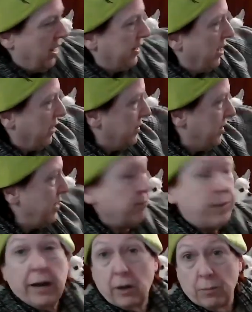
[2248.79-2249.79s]
I got the
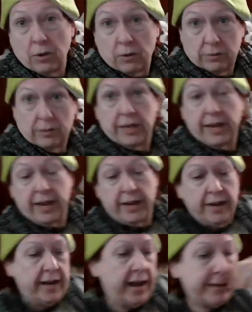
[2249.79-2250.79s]
impeccable, and
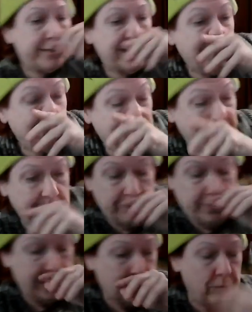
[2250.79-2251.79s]
I had some of the
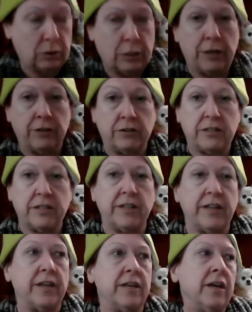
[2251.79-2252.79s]
impeccable colors,
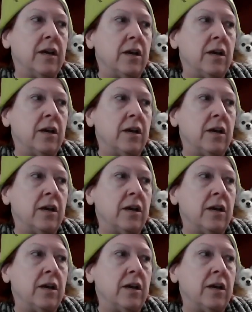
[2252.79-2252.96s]
and then